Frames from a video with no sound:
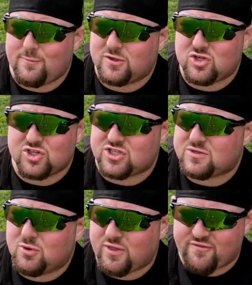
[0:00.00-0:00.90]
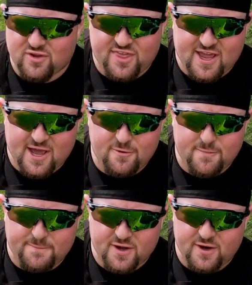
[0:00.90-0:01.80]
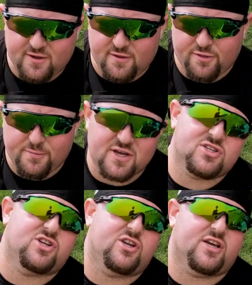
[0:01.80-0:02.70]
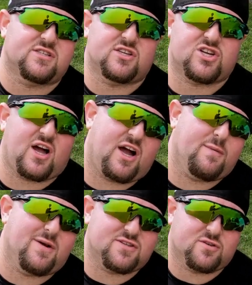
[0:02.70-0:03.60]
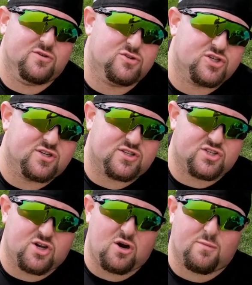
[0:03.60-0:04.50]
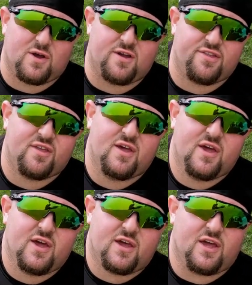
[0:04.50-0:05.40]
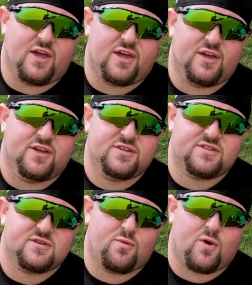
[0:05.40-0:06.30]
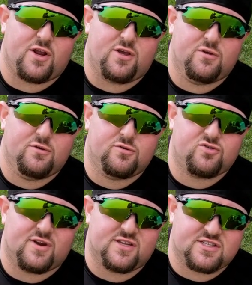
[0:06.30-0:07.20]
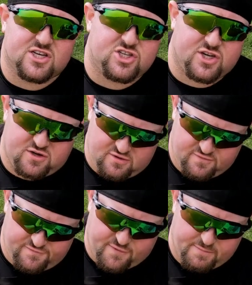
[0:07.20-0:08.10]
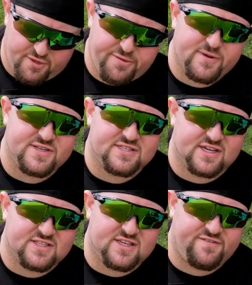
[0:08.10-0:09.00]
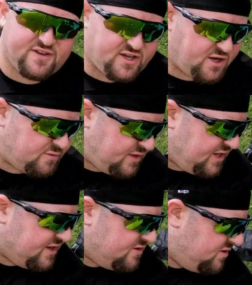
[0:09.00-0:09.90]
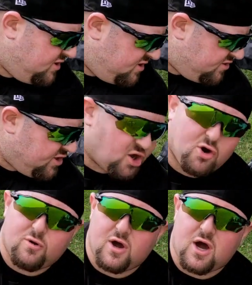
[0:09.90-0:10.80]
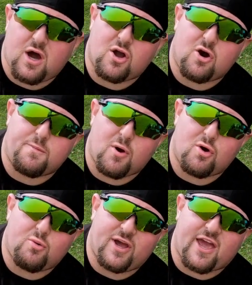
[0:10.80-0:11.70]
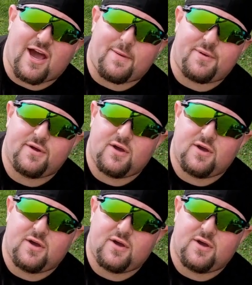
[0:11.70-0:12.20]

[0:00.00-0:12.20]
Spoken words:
which will just smooth everything out. But the reason you need such a high resolution to start with is when you transition from the 360 video in the GoPro Quick app,